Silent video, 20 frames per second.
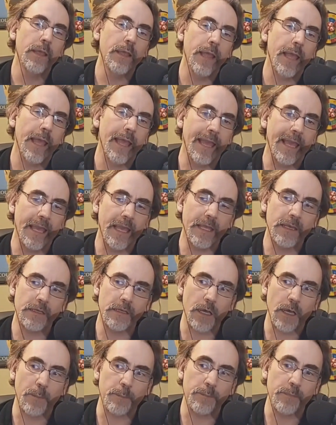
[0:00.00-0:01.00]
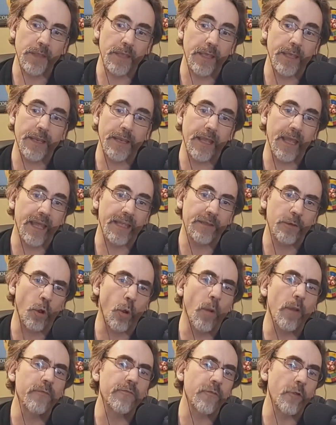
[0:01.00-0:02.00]
and
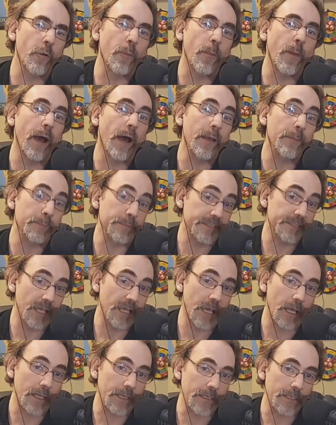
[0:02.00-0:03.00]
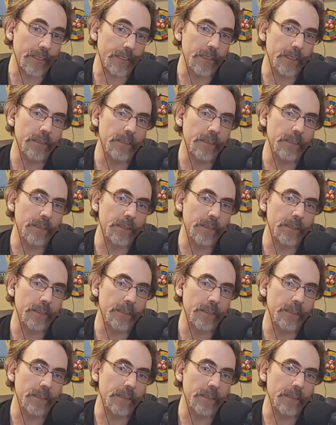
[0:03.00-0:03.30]
going for my baton,